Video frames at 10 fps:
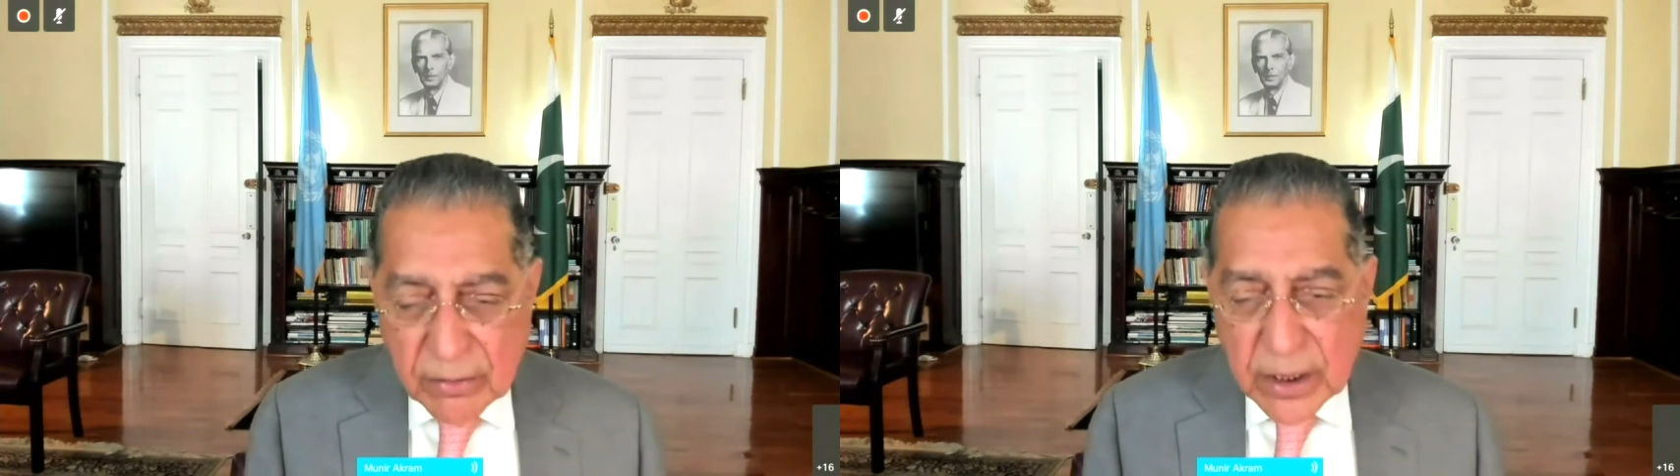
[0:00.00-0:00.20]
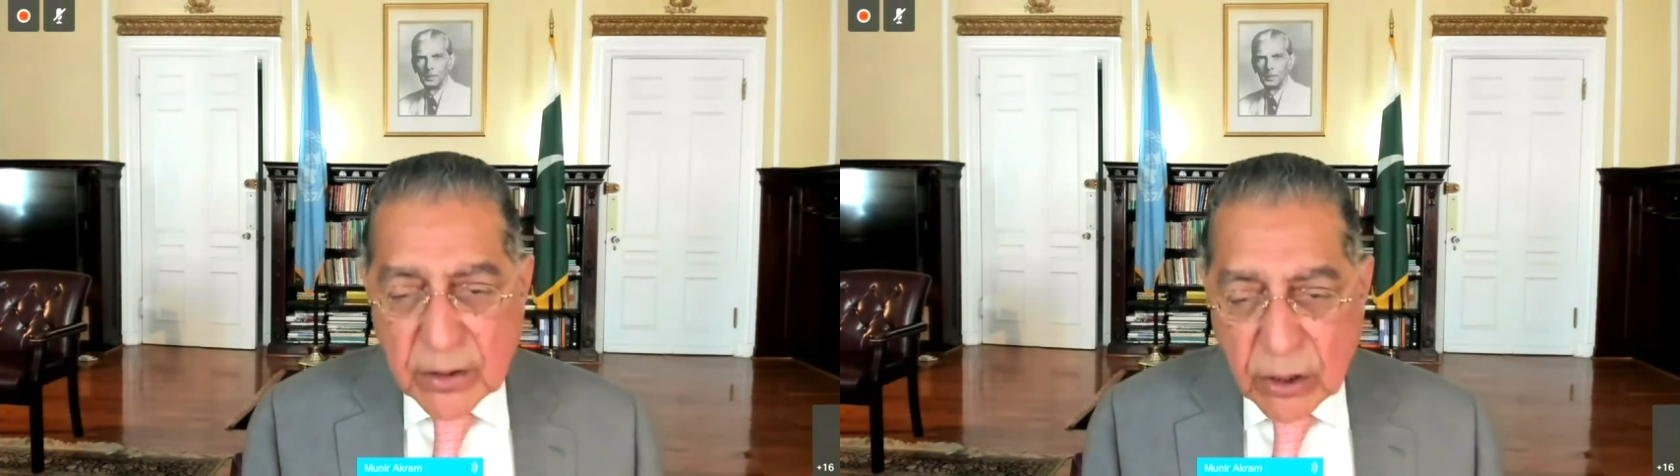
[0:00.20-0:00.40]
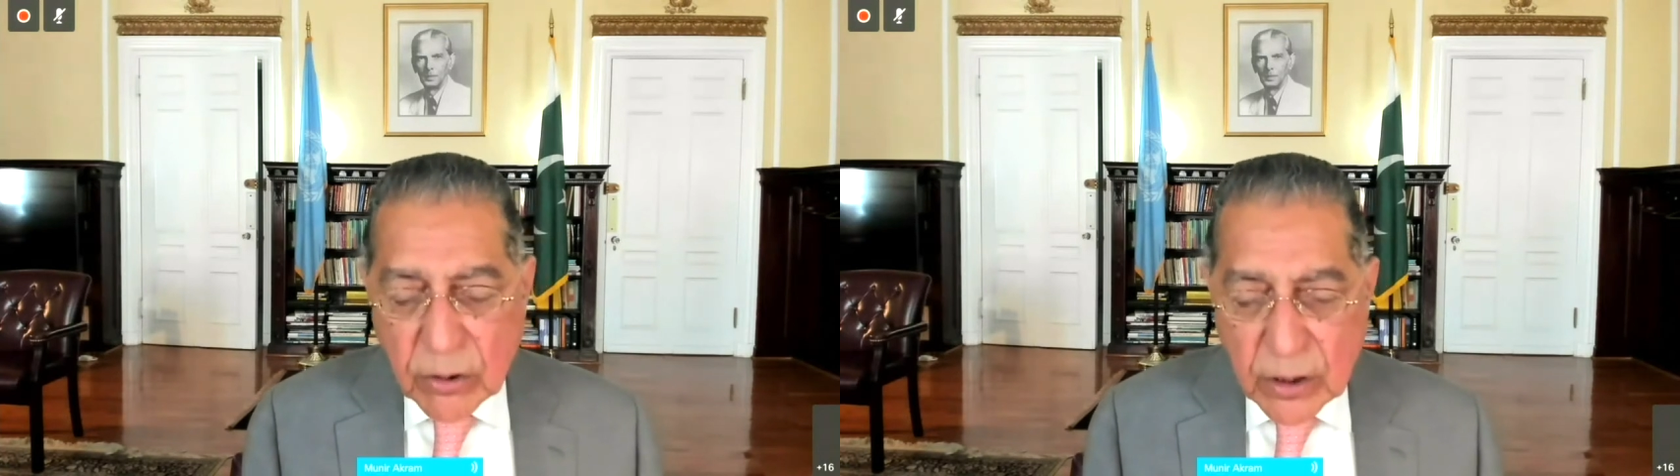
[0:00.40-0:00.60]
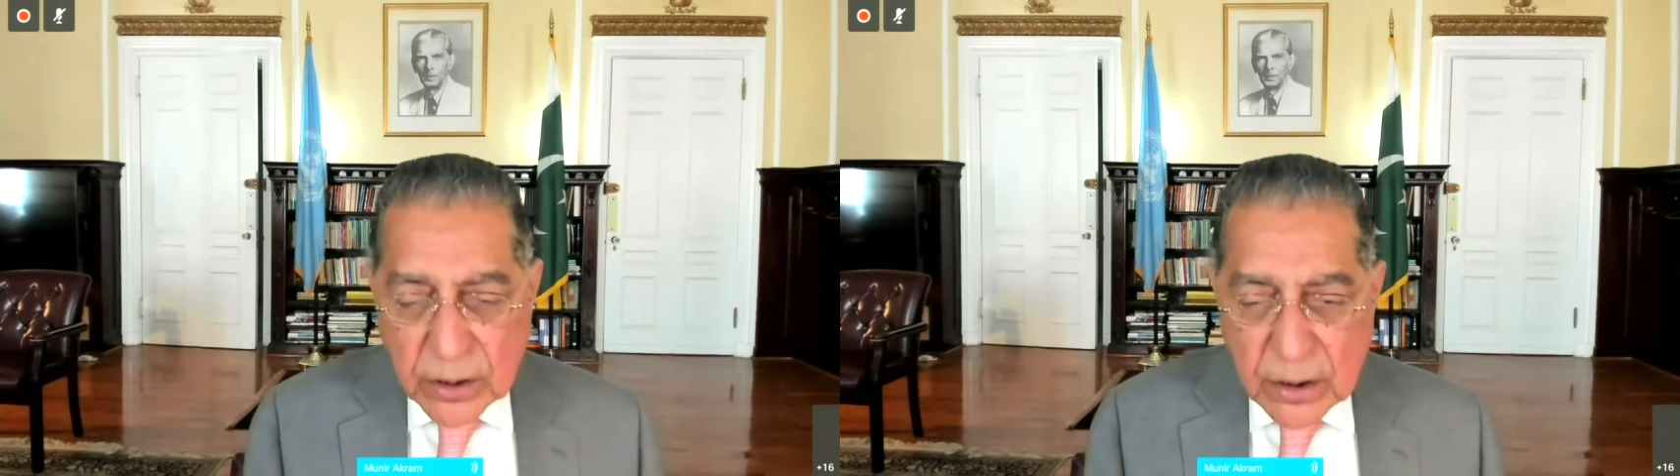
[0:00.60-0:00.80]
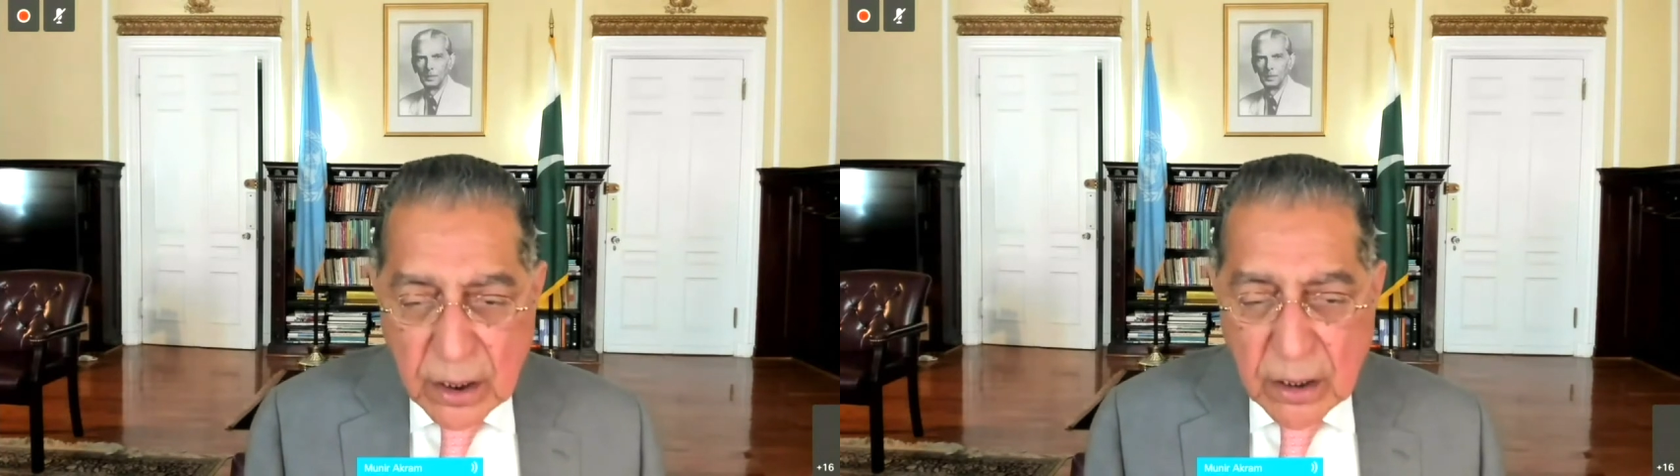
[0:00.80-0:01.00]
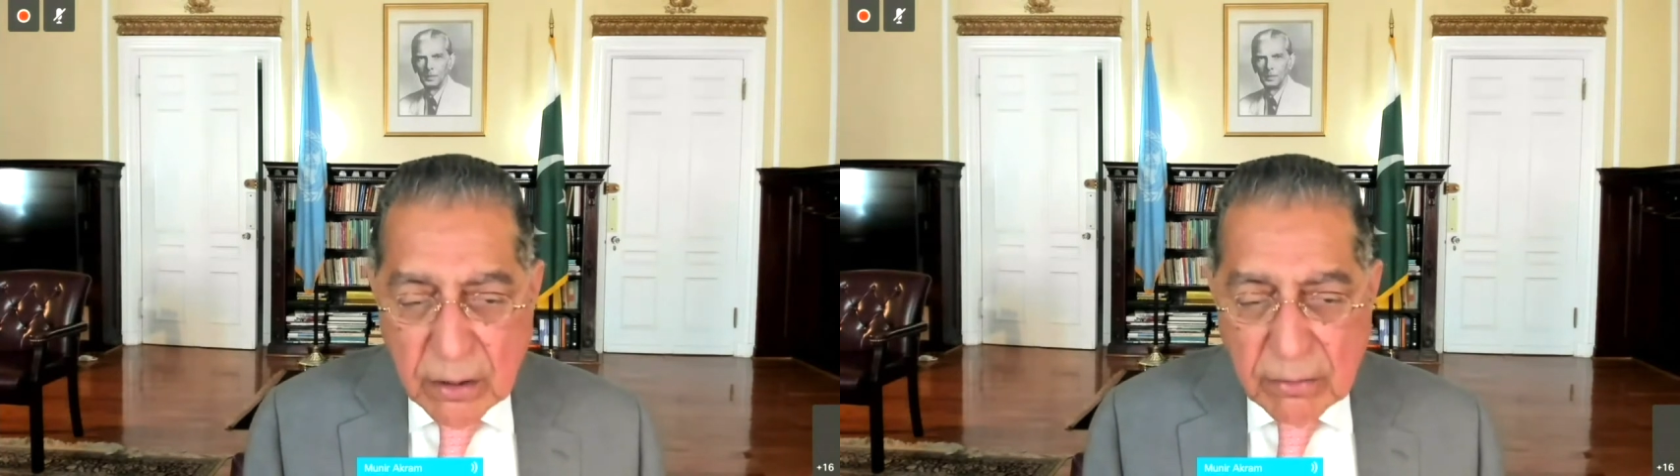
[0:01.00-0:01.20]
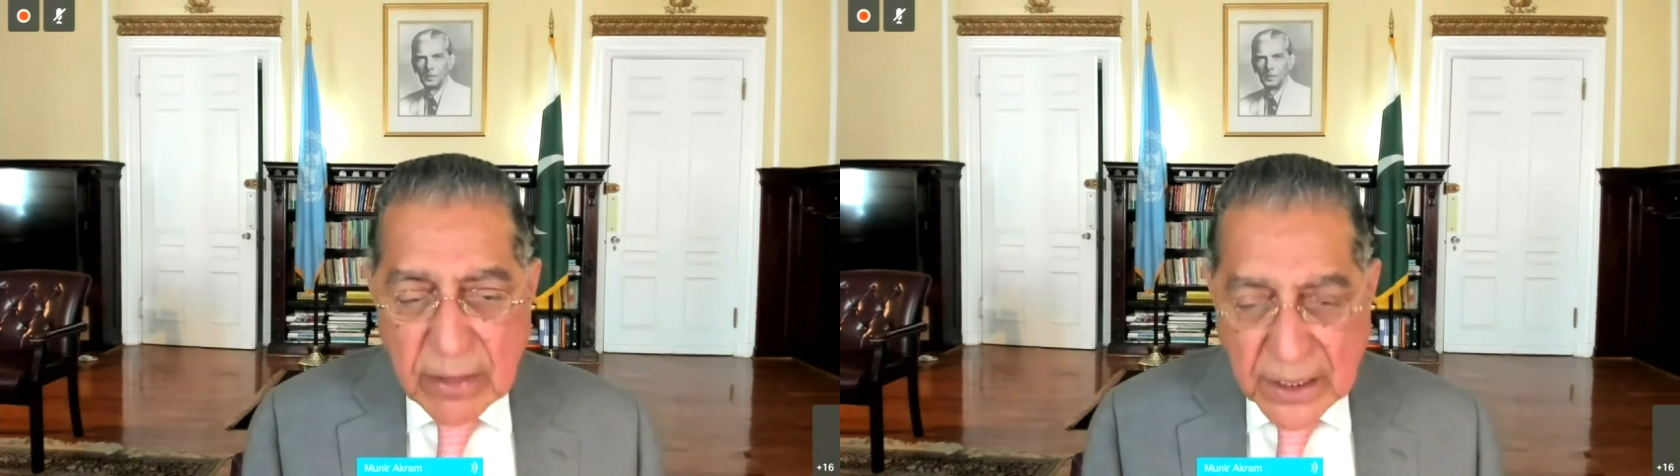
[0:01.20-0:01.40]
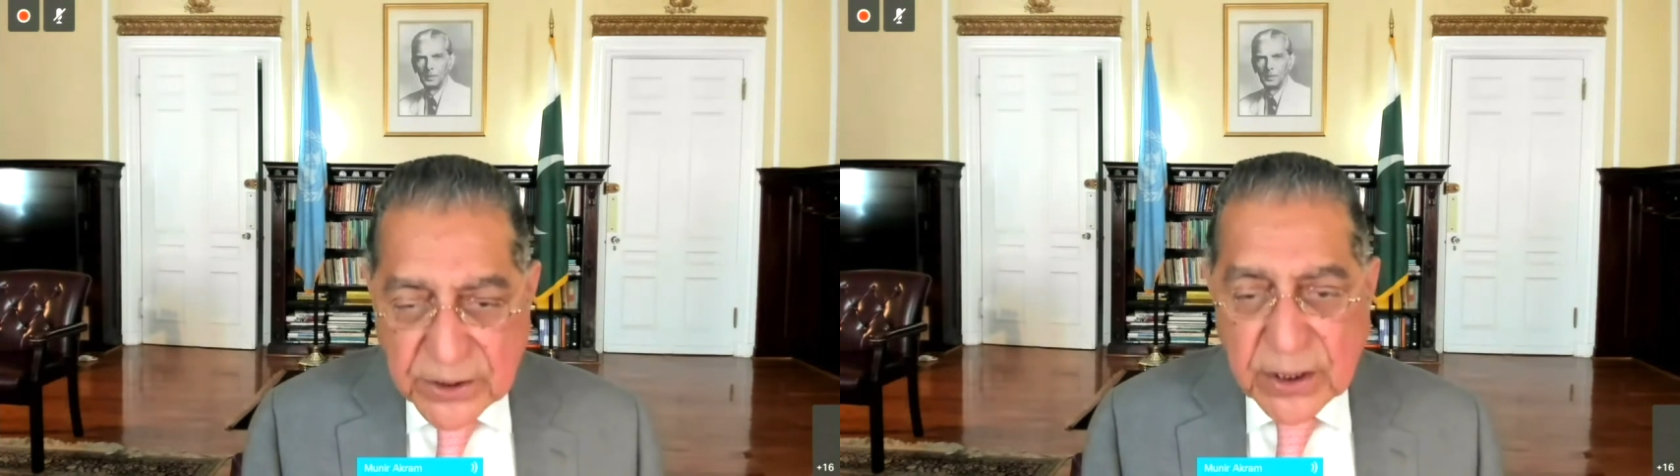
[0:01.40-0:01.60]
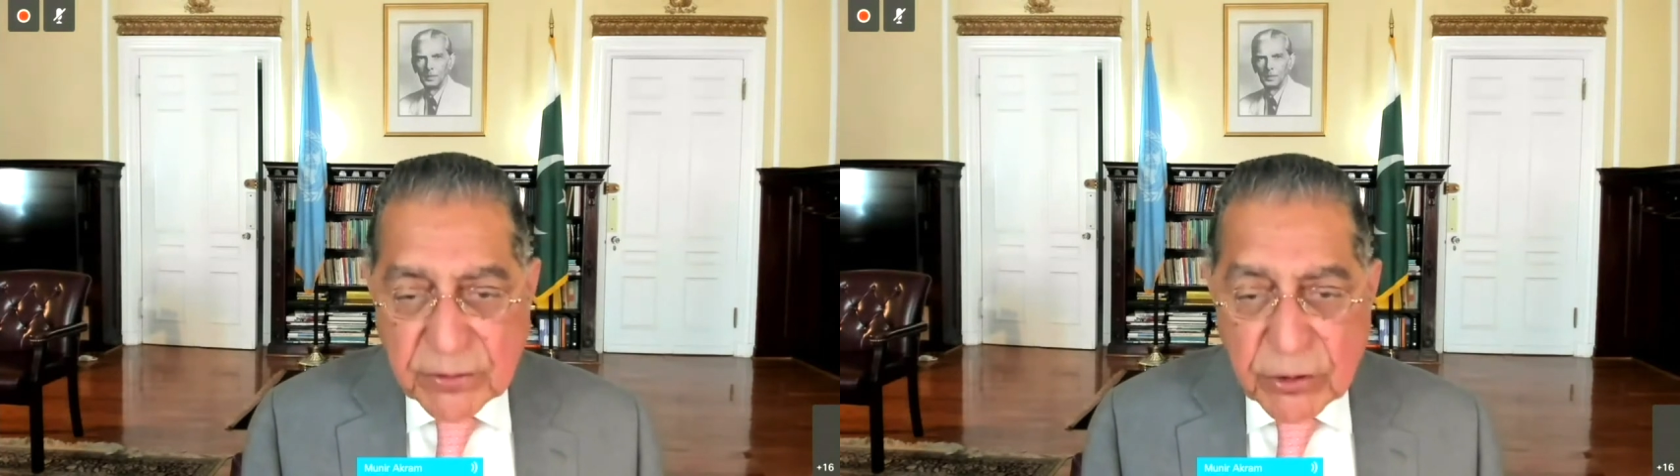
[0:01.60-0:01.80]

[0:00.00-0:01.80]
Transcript: We call it Vaccine